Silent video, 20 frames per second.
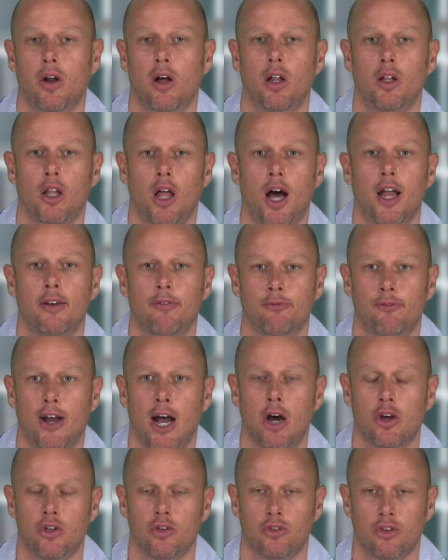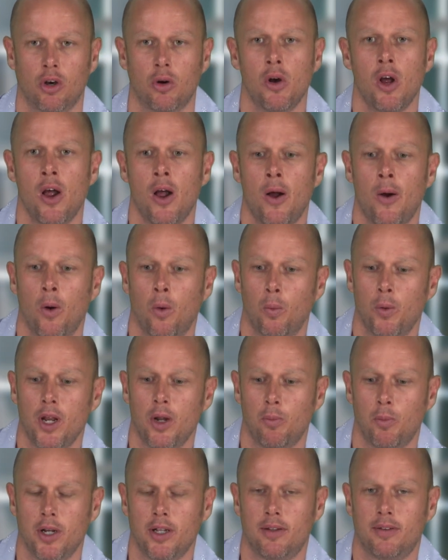a lot in value. So
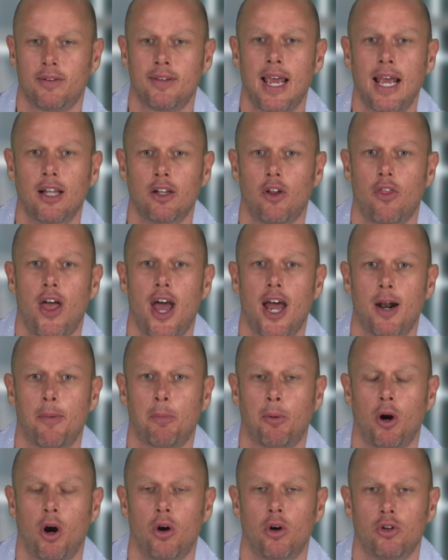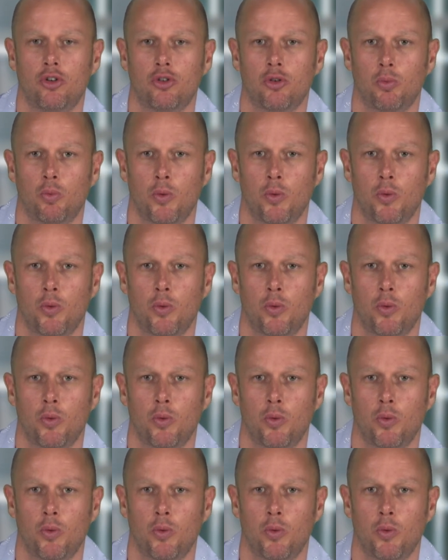we tailor that approach.